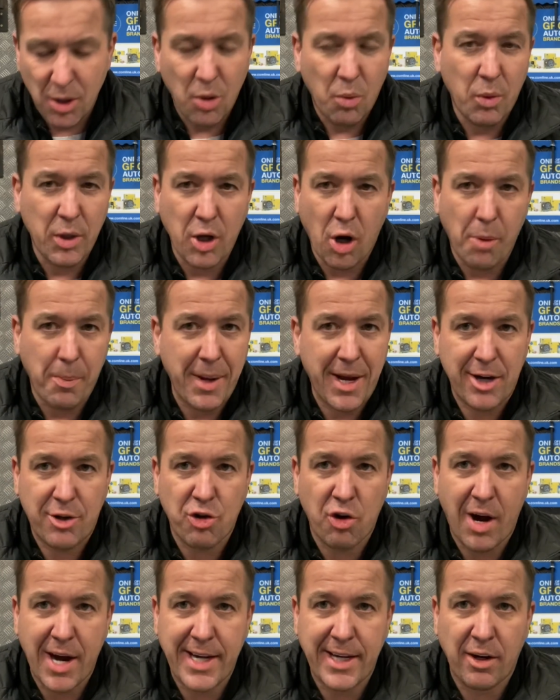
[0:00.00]
We got a bit of
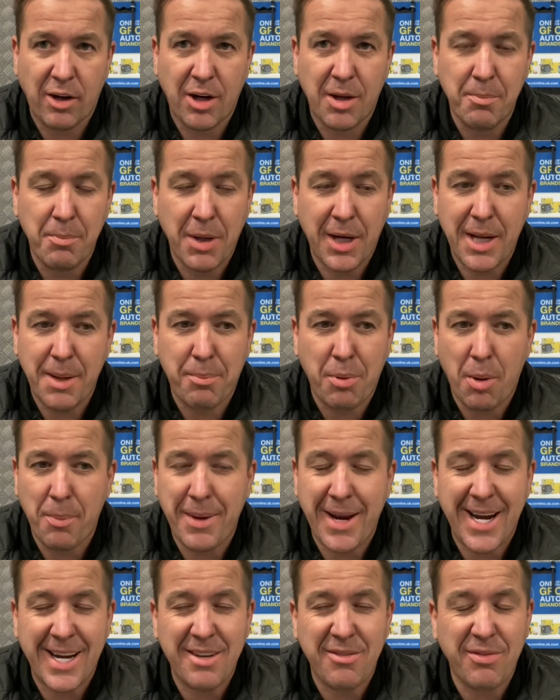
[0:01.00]
trade on them, but they're
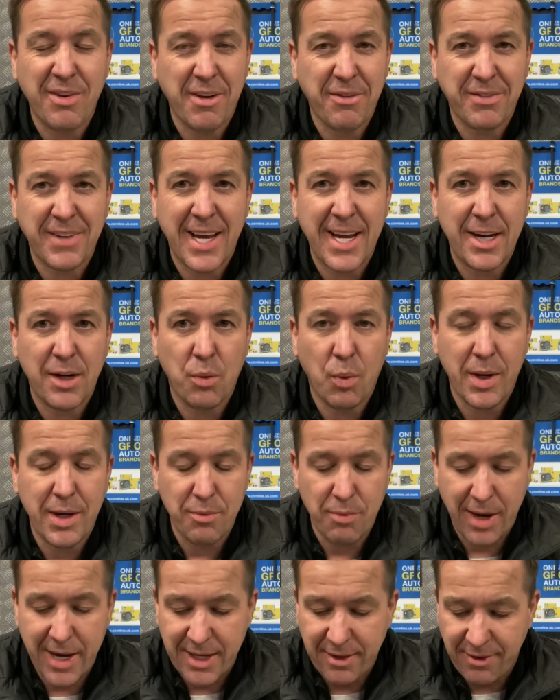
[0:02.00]
probably only 15 quid
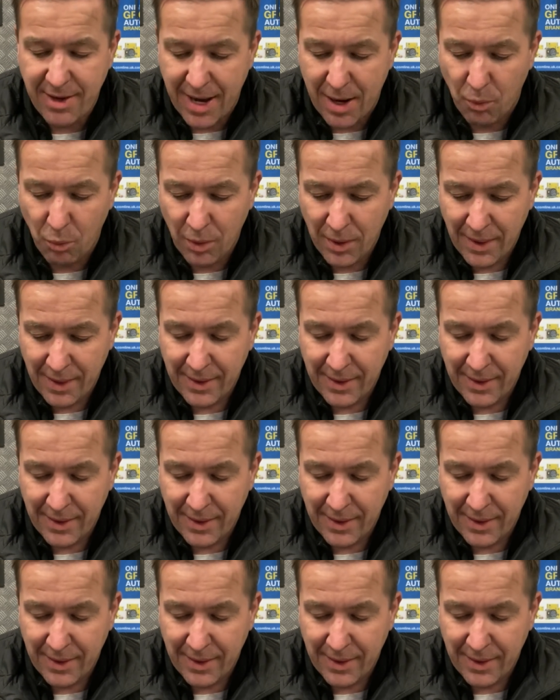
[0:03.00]
retail.